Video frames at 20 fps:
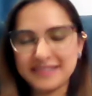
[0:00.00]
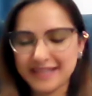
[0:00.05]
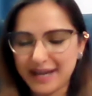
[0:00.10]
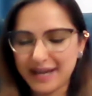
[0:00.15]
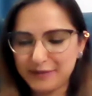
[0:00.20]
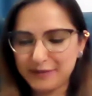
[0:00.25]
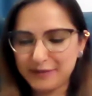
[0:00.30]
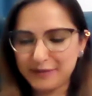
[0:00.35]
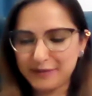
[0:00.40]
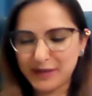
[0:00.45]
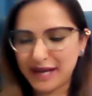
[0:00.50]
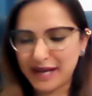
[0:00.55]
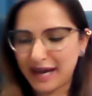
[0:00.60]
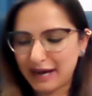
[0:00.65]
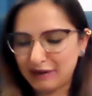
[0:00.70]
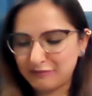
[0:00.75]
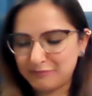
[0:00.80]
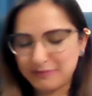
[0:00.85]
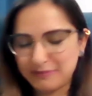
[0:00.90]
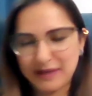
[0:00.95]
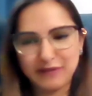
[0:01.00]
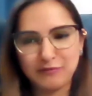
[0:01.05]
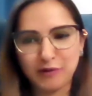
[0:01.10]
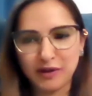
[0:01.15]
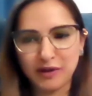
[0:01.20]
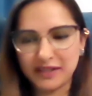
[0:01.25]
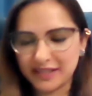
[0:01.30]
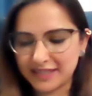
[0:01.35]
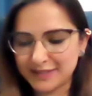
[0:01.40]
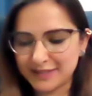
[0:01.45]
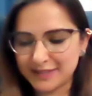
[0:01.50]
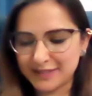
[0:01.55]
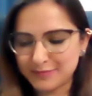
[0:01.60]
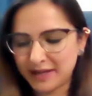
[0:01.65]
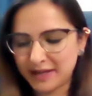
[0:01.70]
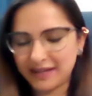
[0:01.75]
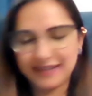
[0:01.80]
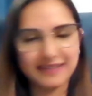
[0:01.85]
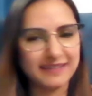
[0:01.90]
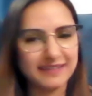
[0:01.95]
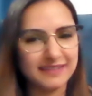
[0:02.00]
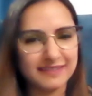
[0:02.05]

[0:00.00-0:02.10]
I will have my wallet, my